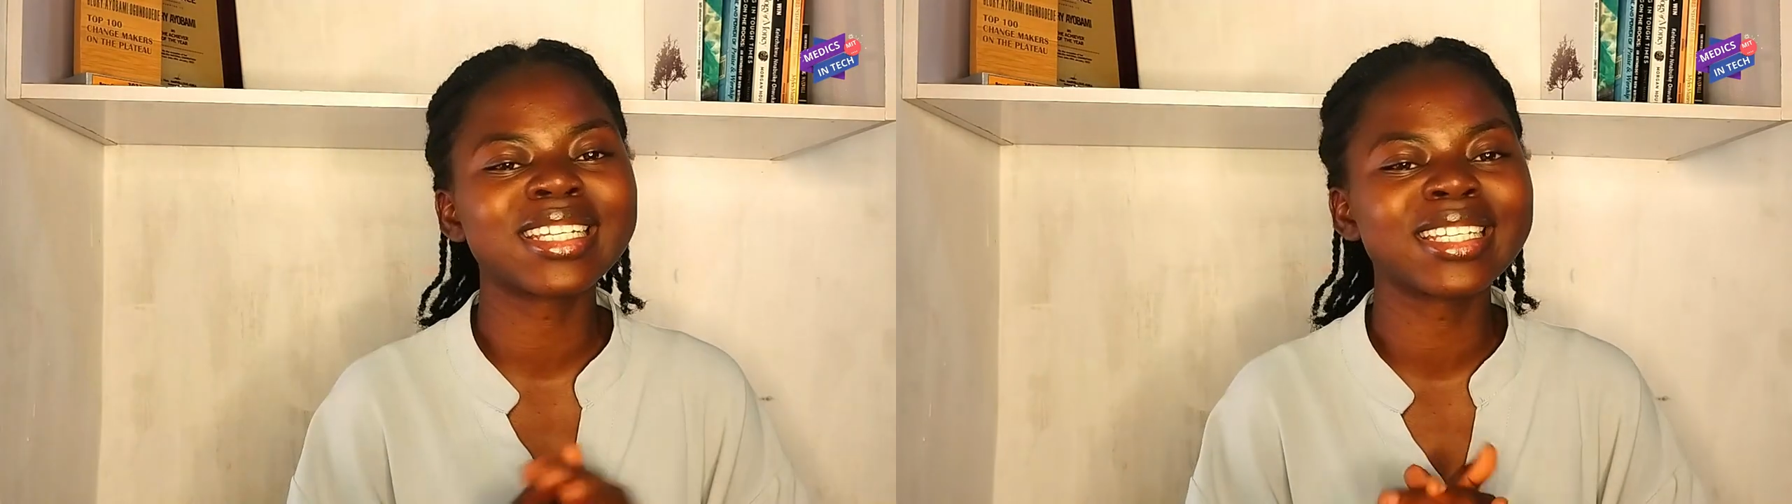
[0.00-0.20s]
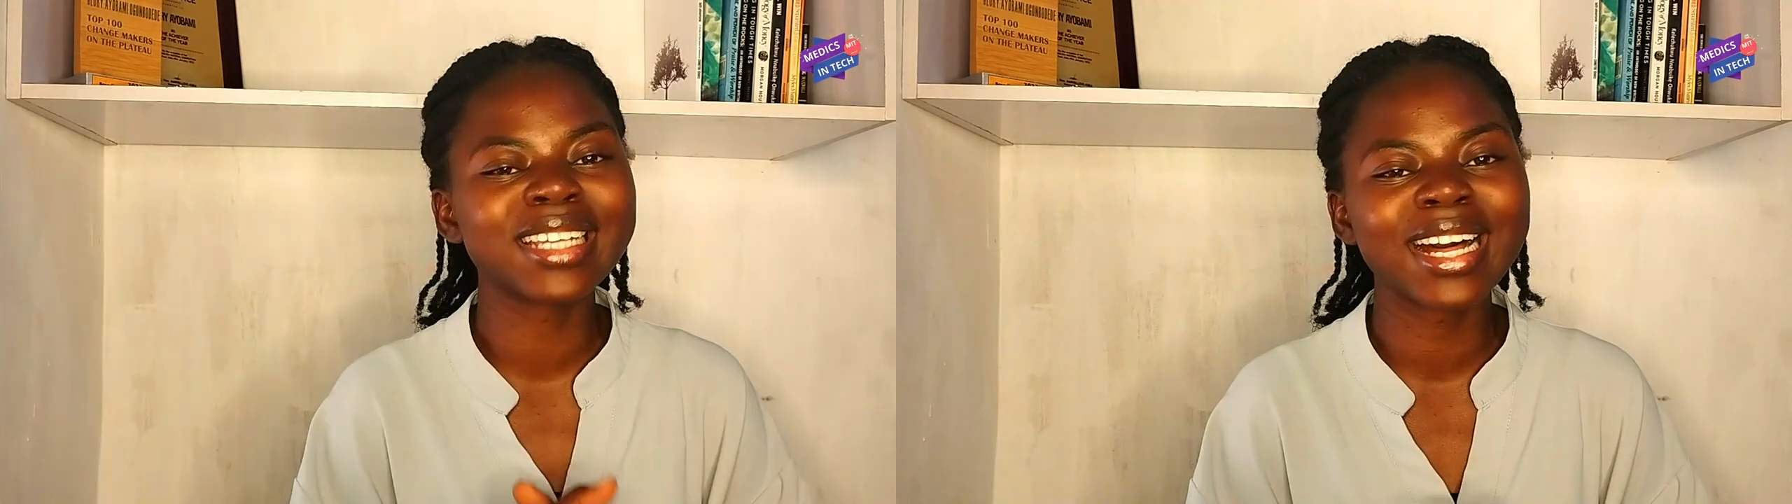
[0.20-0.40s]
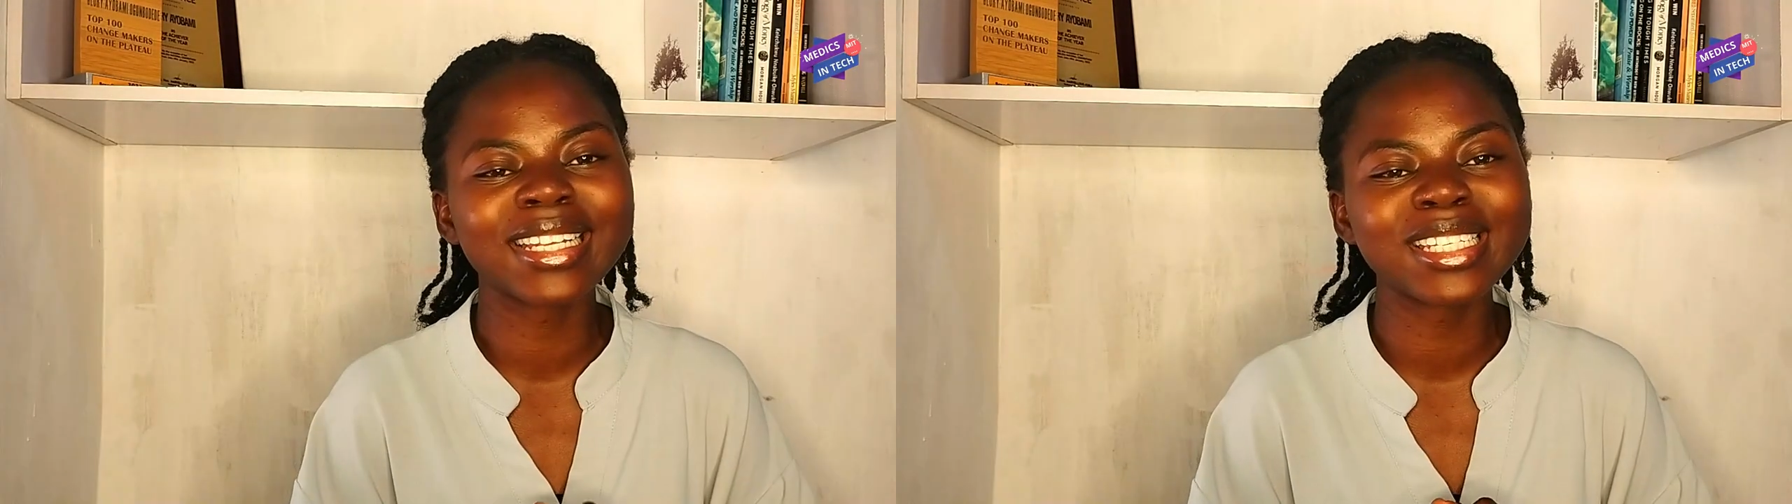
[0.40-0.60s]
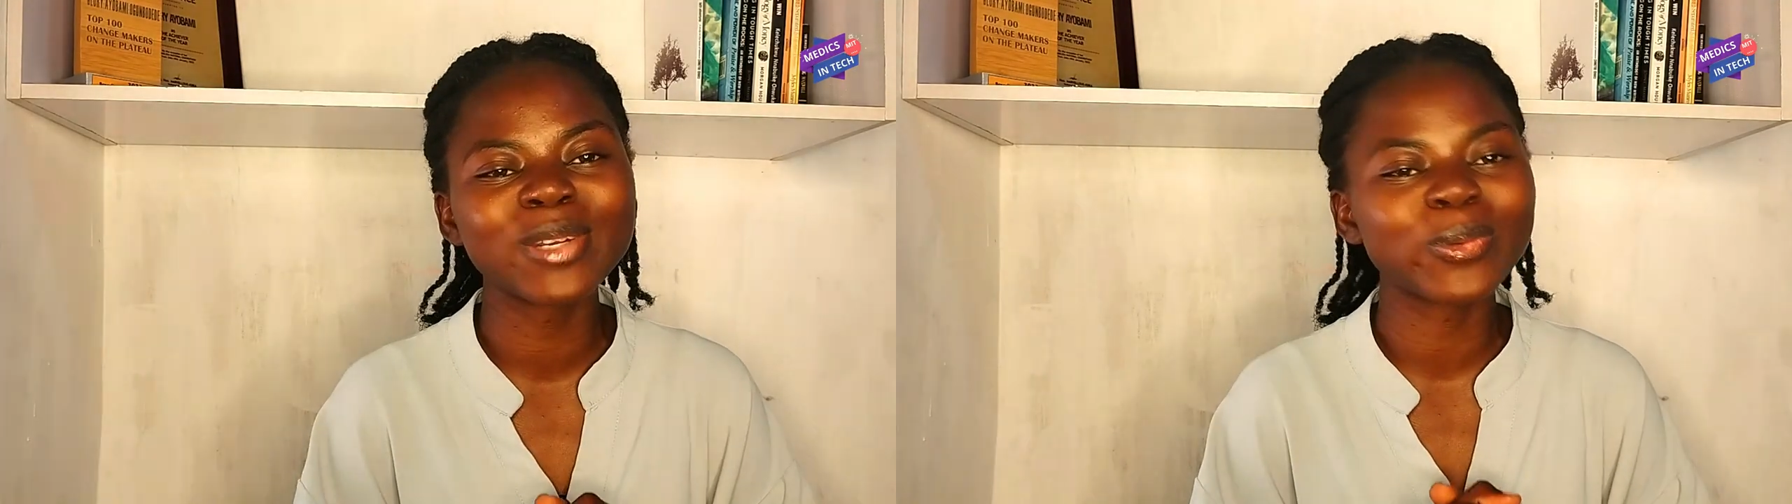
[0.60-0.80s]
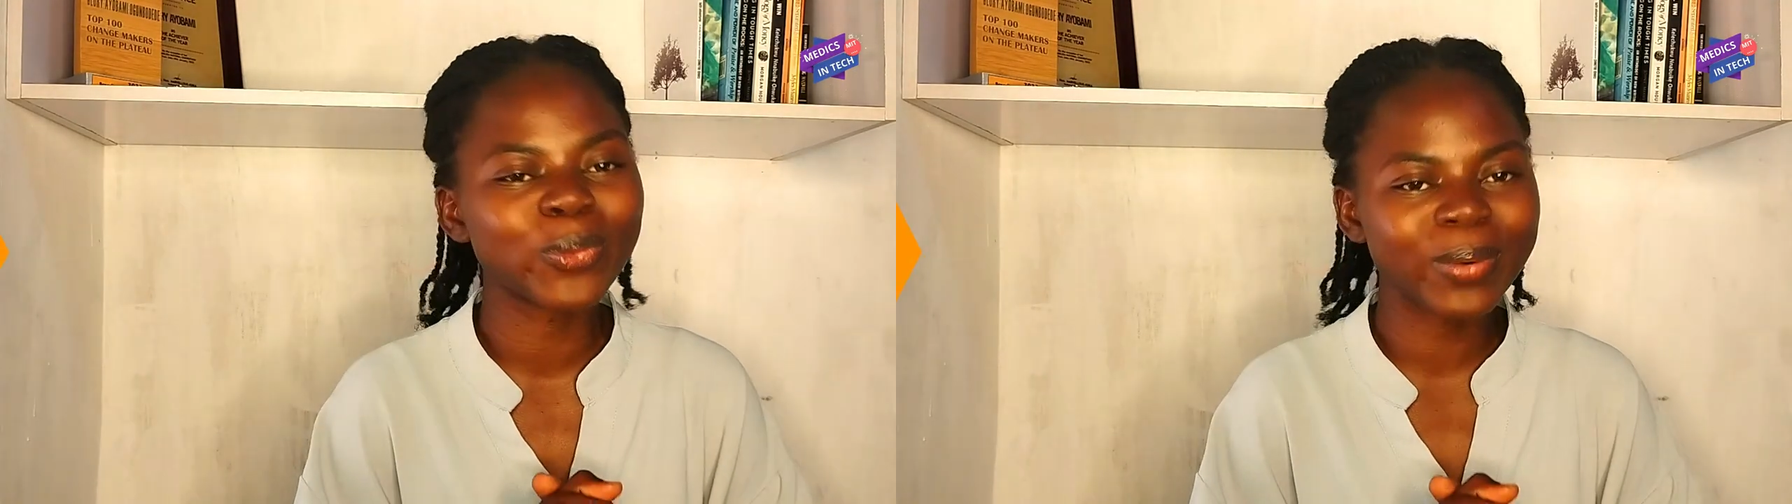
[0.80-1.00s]
Kigali,
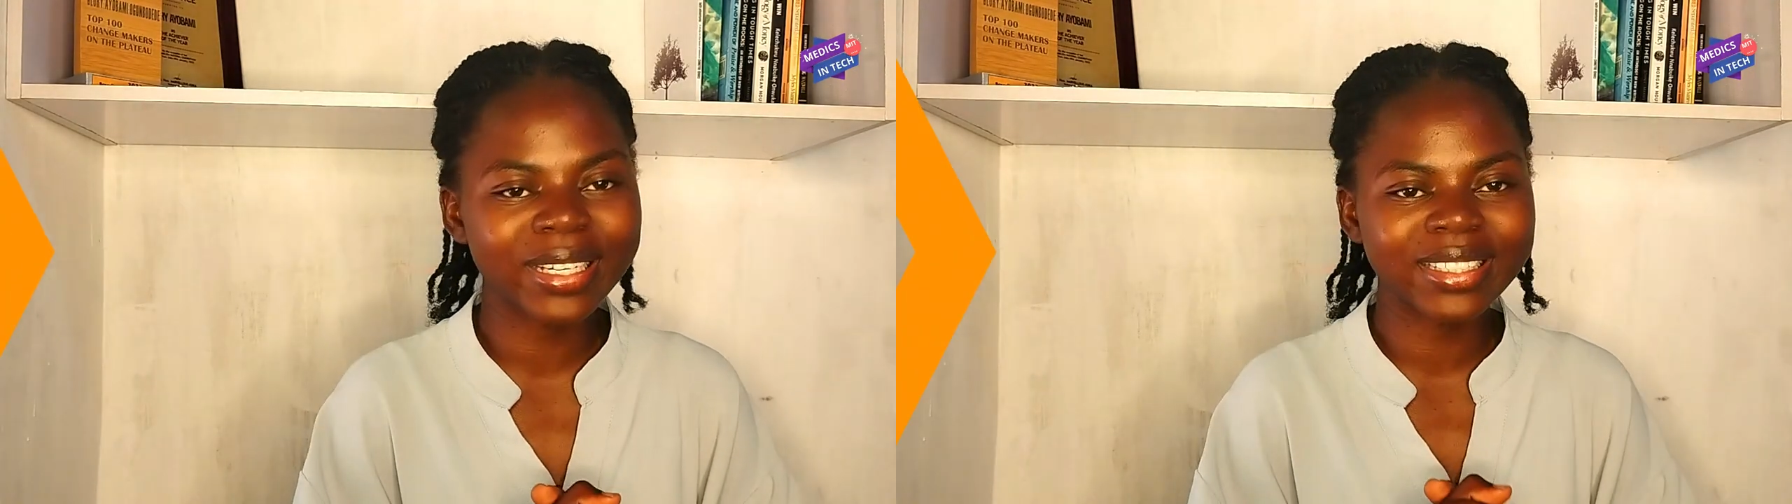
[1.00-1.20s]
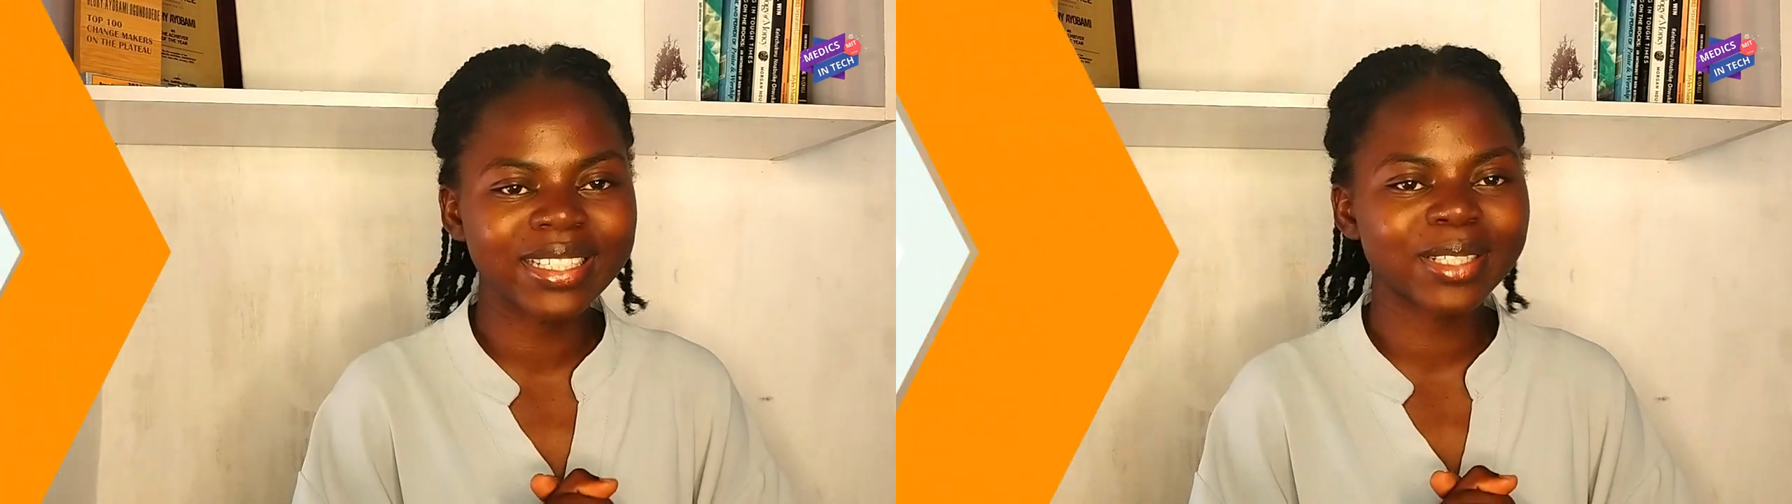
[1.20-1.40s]
Rwanda.